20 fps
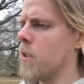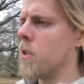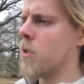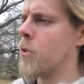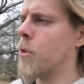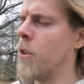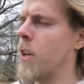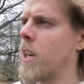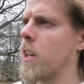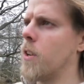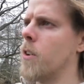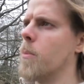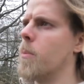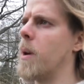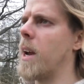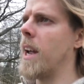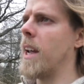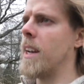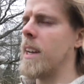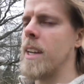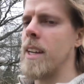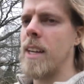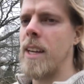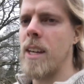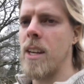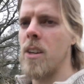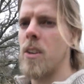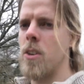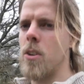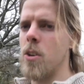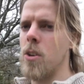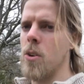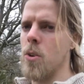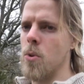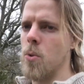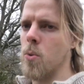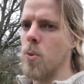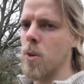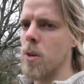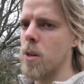you trick your brain
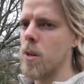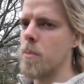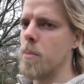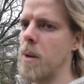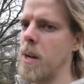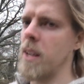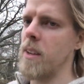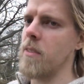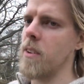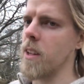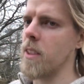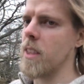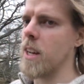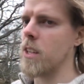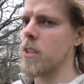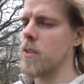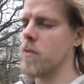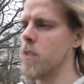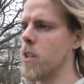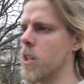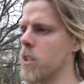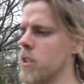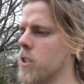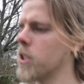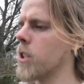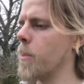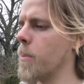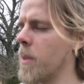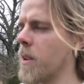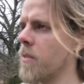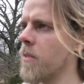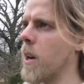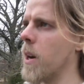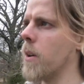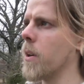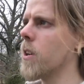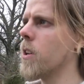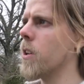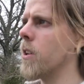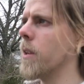into believing that you've done something
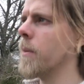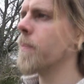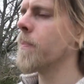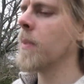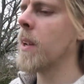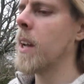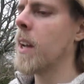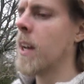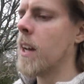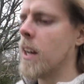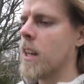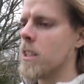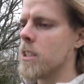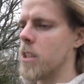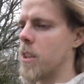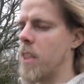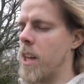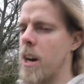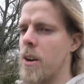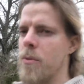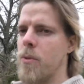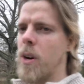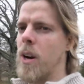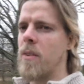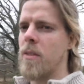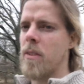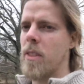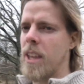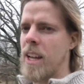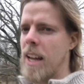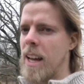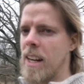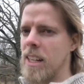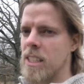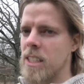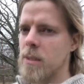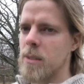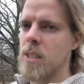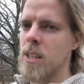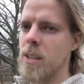very good. So therefore everything
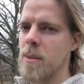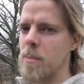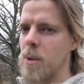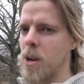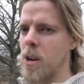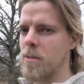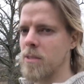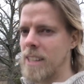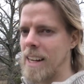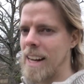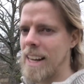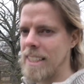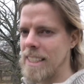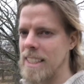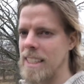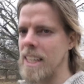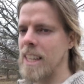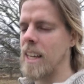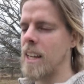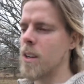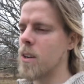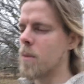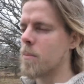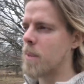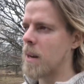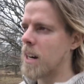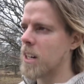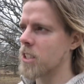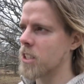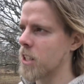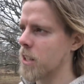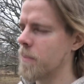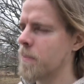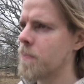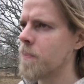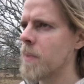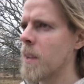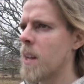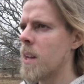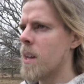else becomes less in comparison.
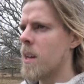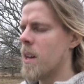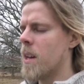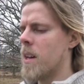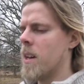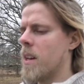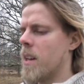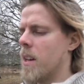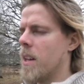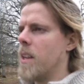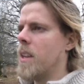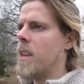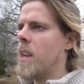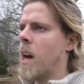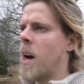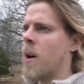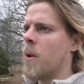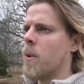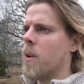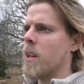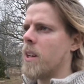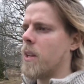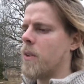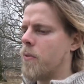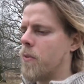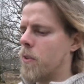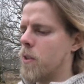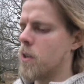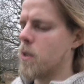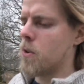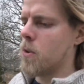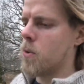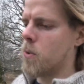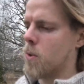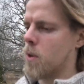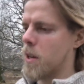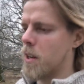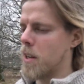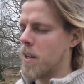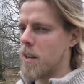Now if
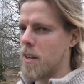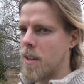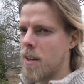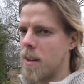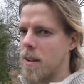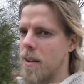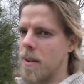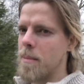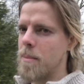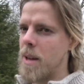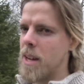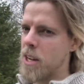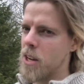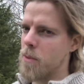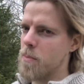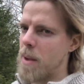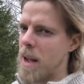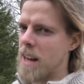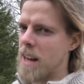you make your